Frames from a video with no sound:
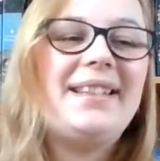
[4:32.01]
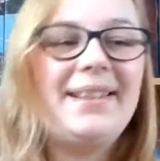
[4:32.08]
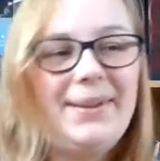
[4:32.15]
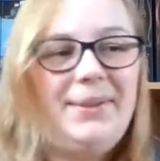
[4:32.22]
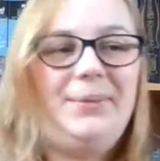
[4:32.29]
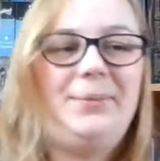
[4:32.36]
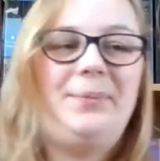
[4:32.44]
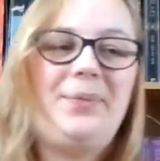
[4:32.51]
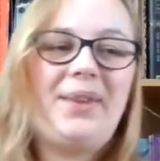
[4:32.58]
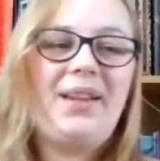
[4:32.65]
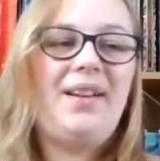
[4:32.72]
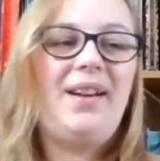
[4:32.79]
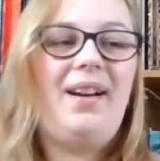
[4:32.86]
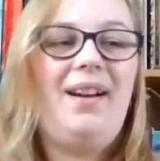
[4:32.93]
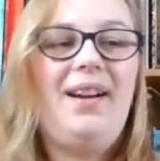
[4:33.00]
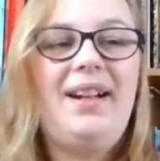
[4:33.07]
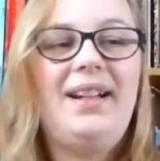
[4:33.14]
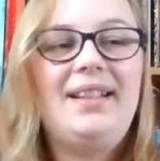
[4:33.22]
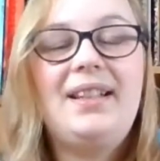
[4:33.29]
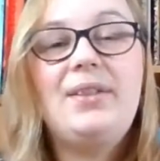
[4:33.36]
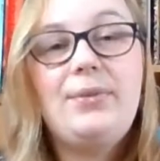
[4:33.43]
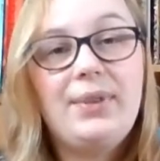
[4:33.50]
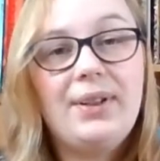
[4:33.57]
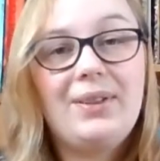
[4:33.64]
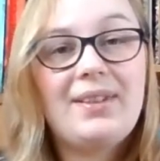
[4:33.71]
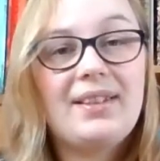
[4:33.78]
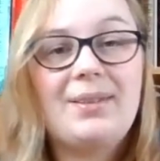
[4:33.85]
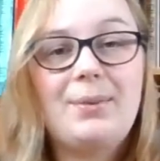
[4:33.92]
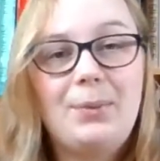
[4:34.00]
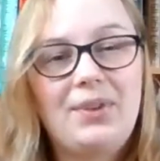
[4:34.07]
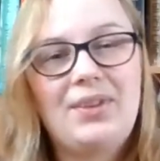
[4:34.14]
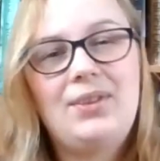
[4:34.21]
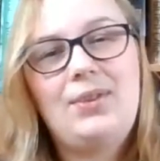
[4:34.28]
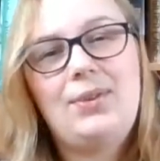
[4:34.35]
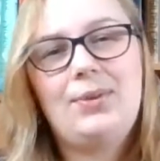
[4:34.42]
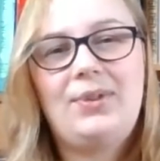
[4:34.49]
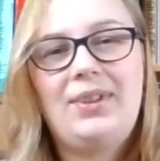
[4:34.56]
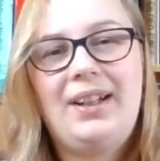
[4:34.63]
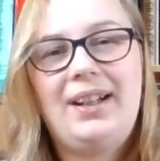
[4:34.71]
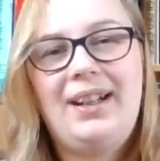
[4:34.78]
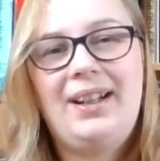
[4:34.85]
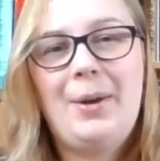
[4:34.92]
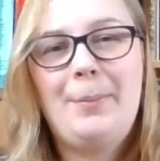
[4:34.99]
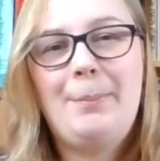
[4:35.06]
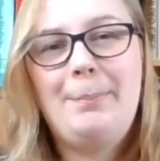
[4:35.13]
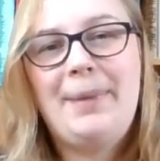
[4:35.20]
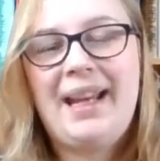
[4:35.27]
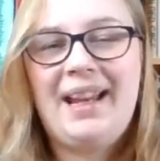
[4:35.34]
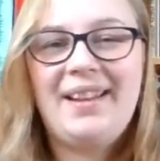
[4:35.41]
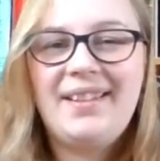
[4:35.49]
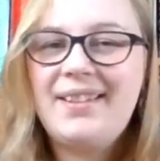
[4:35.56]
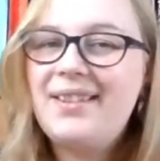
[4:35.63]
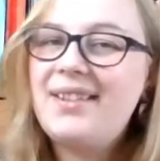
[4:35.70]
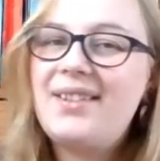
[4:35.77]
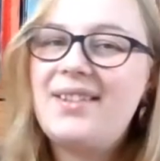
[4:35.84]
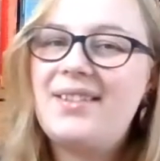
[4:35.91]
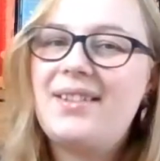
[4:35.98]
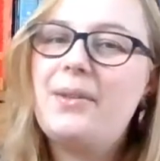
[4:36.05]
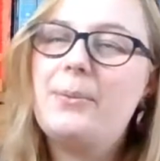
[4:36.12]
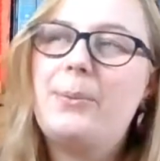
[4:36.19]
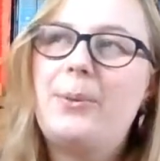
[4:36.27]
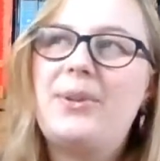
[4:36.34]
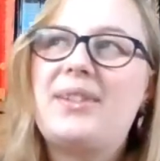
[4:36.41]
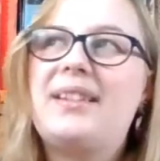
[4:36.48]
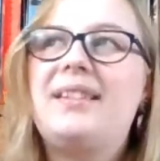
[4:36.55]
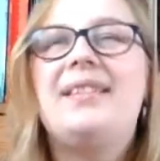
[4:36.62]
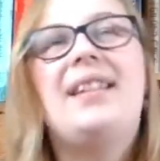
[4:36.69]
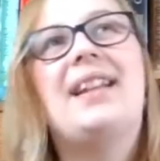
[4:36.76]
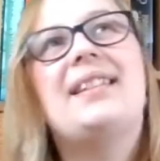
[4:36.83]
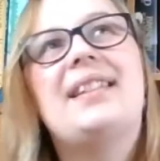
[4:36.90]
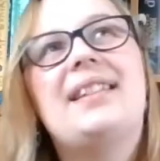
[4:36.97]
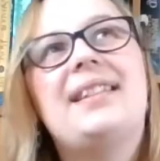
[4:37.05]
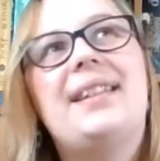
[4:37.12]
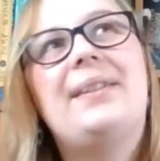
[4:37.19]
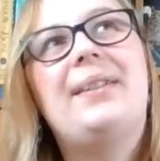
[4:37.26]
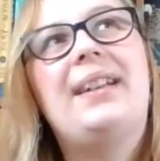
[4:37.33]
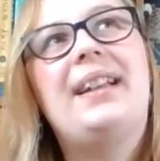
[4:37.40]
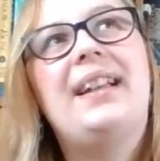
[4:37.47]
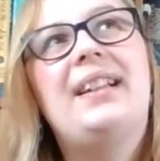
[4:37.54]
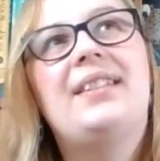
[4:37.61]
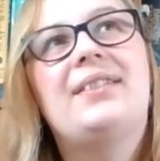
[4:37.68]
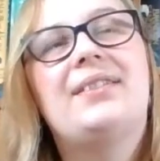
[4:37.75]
So, I did feel that some of the story meandered and wasn't necessary.